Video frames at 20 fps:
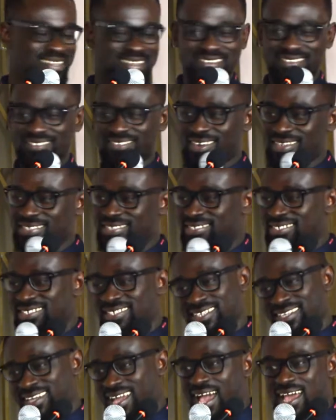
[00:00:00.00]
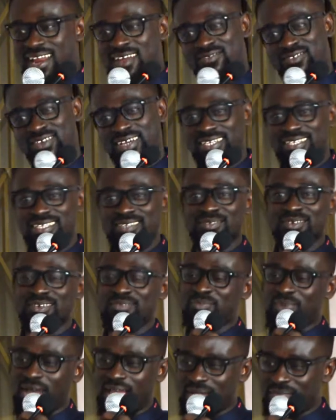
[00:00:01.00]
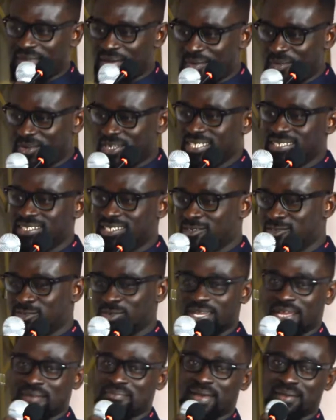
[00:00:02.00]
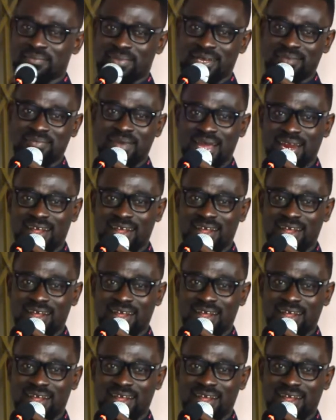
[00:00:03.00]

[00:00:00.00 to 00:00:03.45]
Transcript: Because Ghana for my what is the social my